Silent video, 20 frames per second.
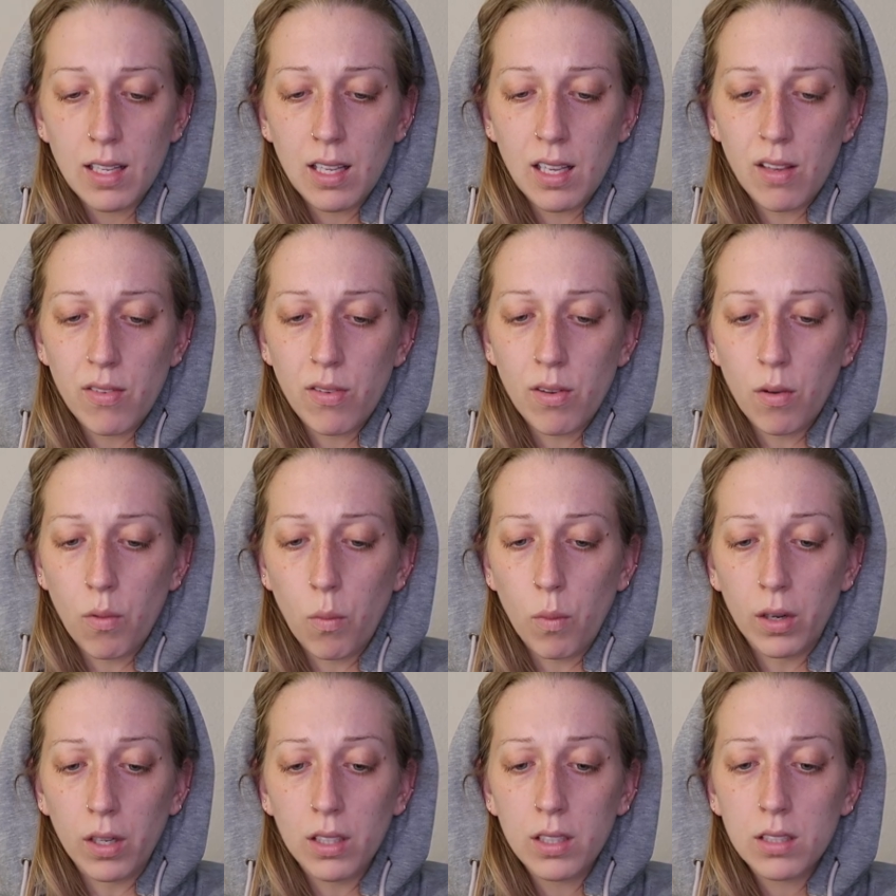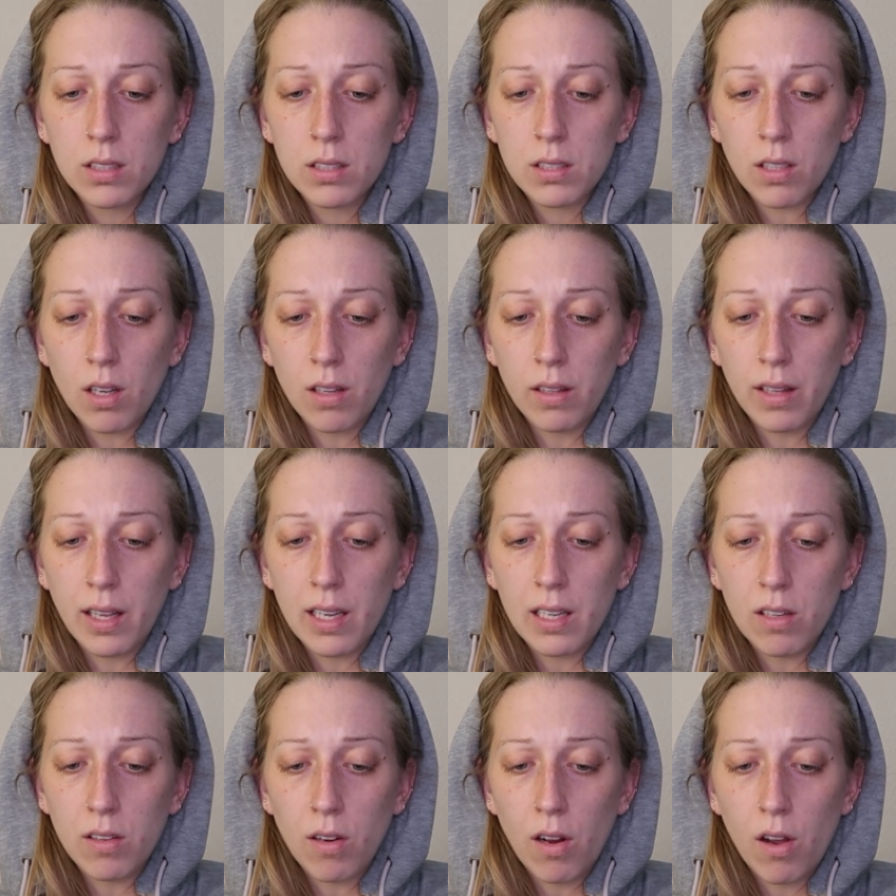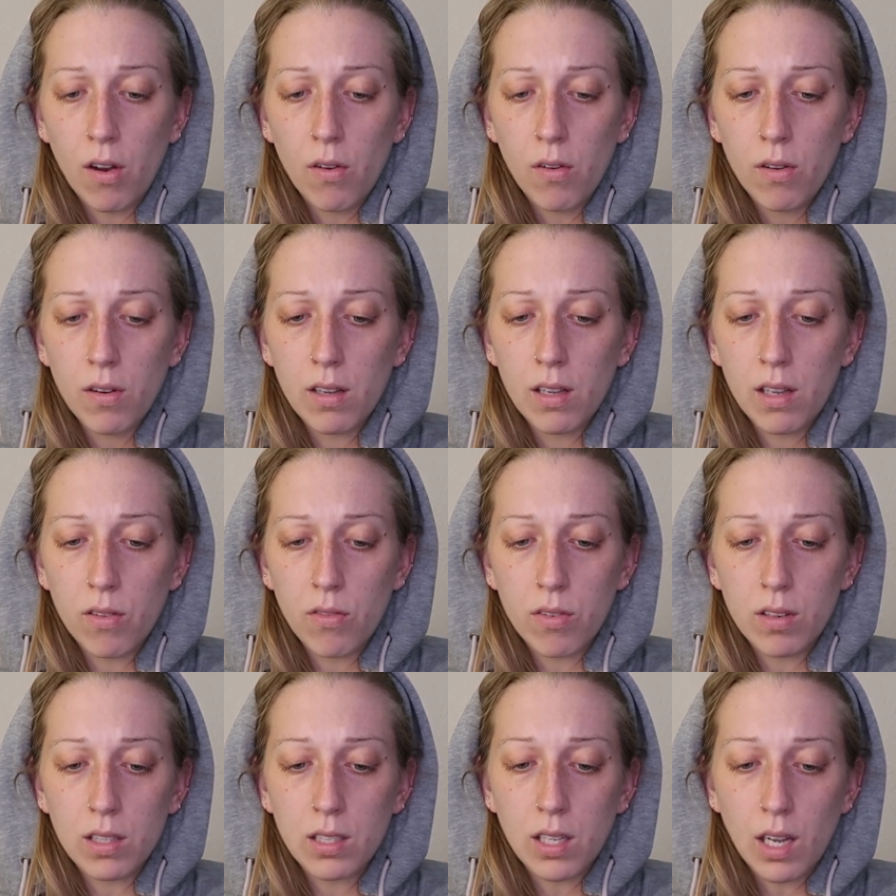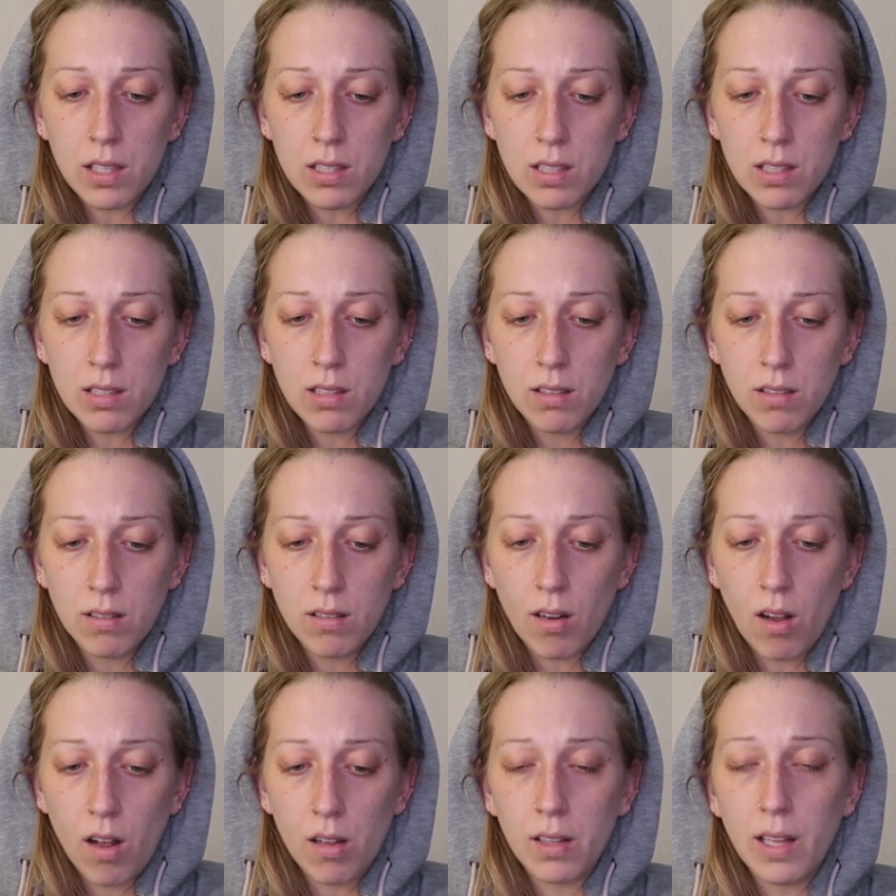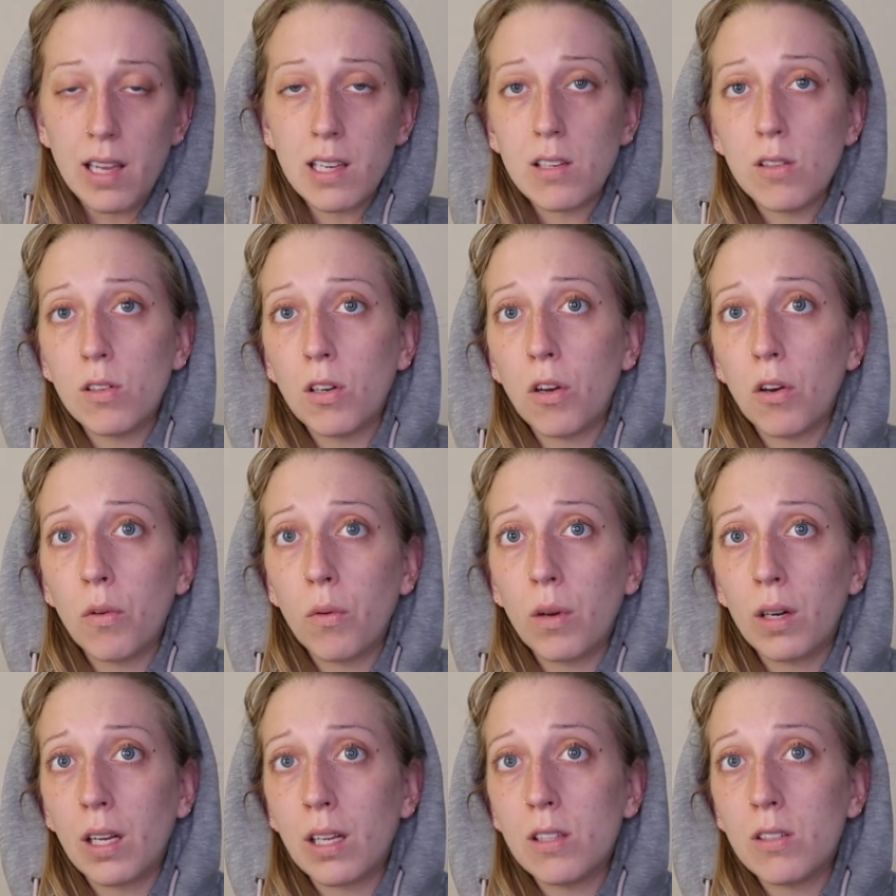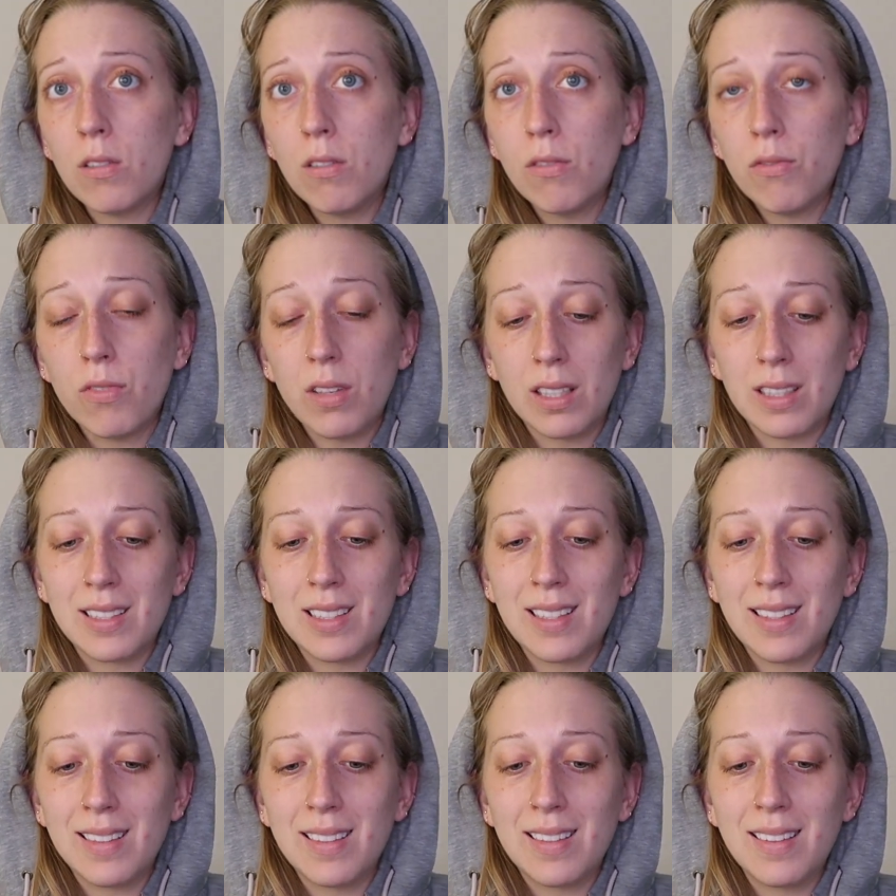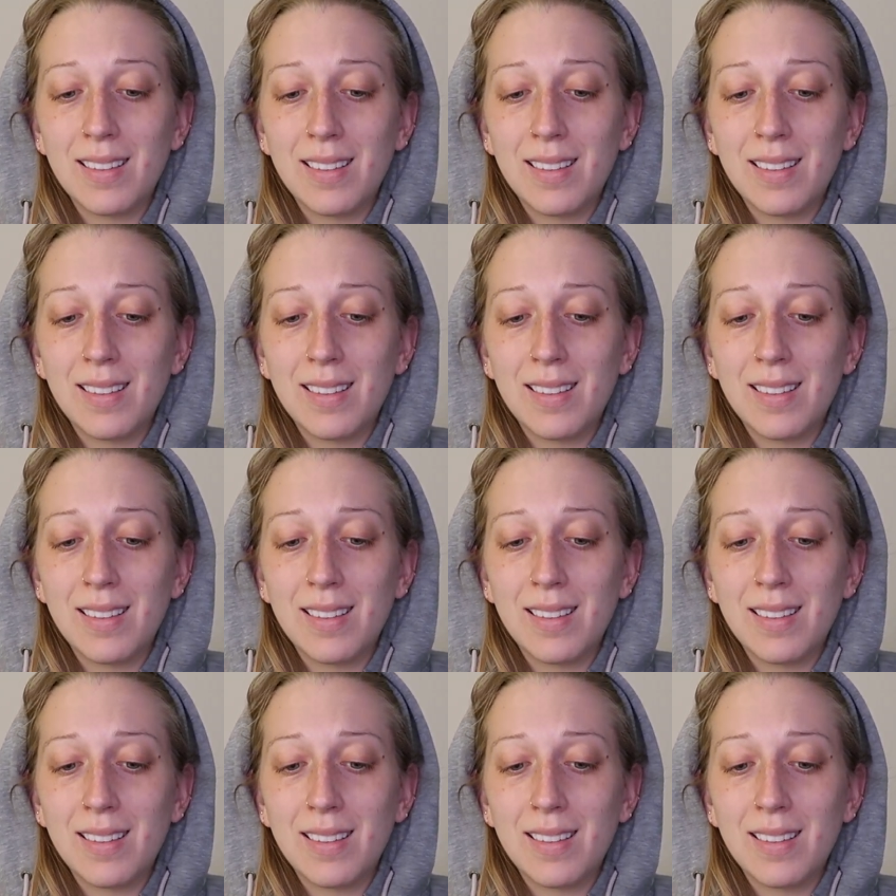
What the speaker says: If it works, I'll let you know. If it doesn't, I'll let you know what I do to fix it.